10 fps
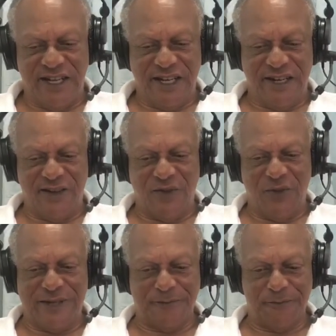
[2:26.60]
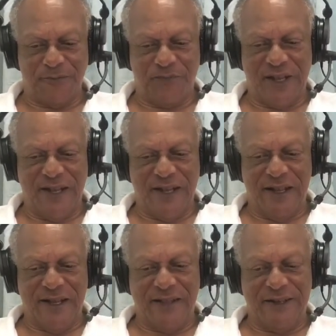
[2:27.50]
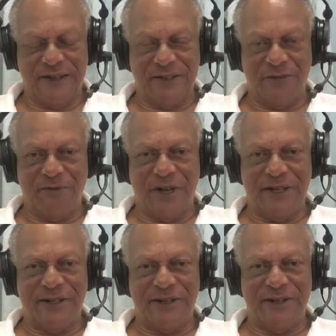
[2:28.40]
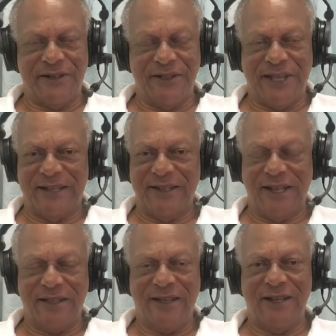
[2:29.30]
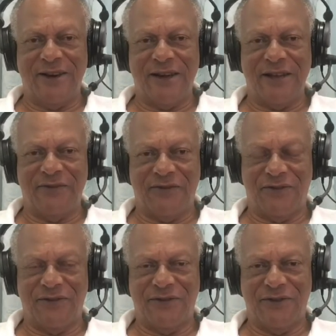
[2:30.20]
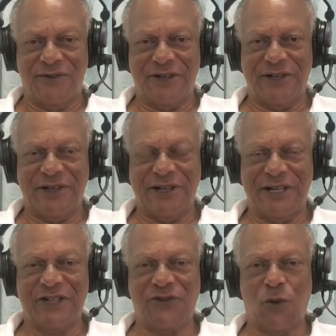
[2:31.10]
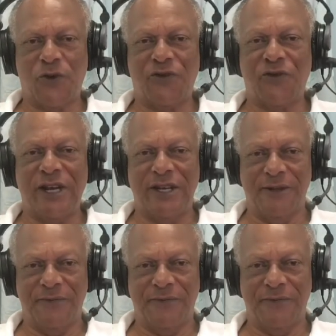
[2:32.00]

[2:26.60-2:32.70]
You know, well, there's a reminder that nothing in life is for free.